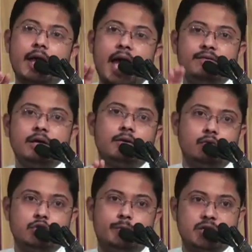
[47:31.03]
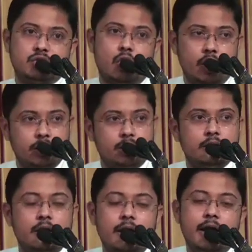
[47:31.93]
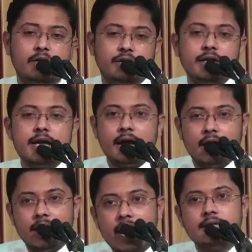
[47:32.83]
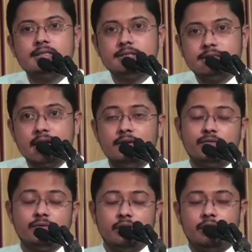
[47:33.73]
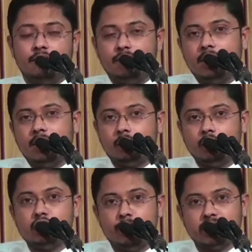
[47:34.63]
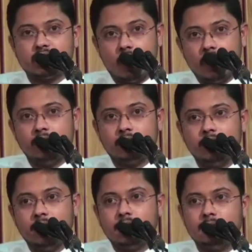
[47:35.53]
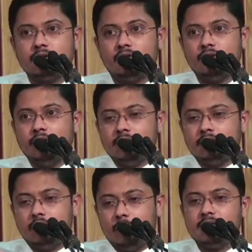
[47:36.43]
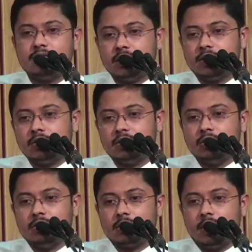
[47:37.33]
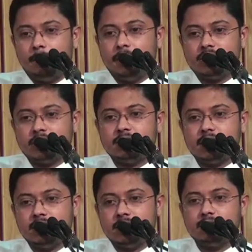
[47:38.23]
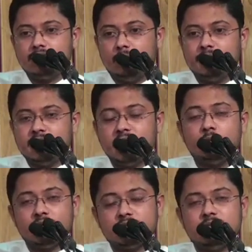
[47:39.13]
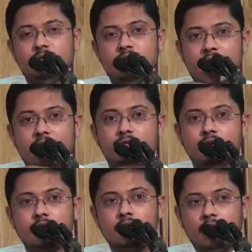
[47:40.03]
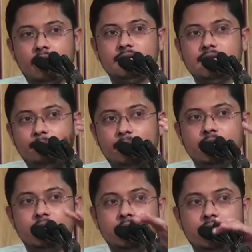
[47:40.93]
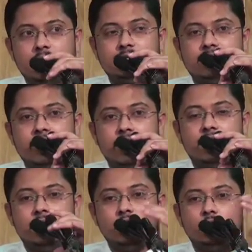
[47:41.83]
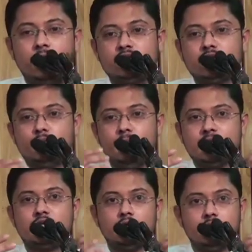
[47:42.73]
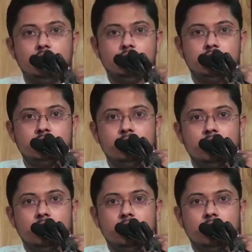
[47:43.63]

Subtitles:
having a rules-based order, and if India aligns itself with that rules-based order in terms of the domestic compulsions and in terms of domestic equations that we have. For example, let's say US makes all the rules.